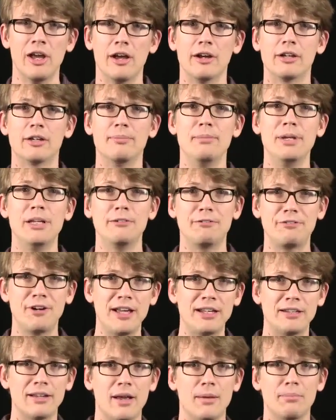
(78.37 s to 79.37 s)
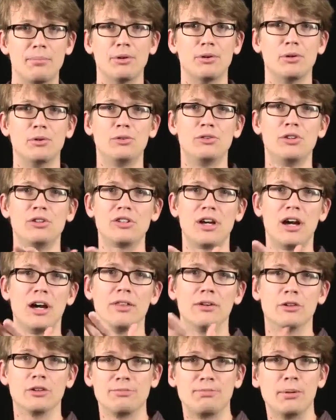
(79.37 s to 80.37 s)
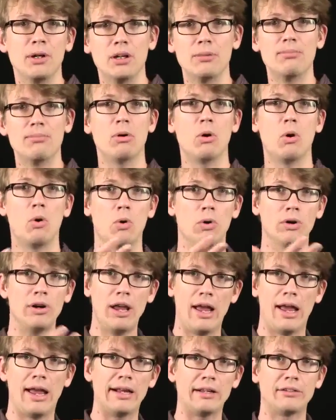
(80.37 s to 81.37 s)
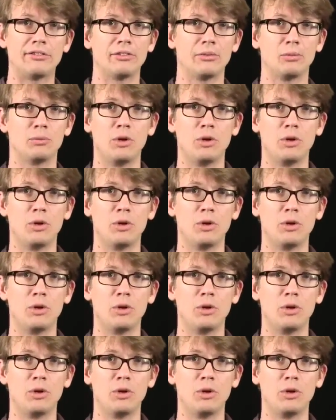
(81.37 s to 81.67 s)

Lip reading: A gametophyte produces either sperm or eggs,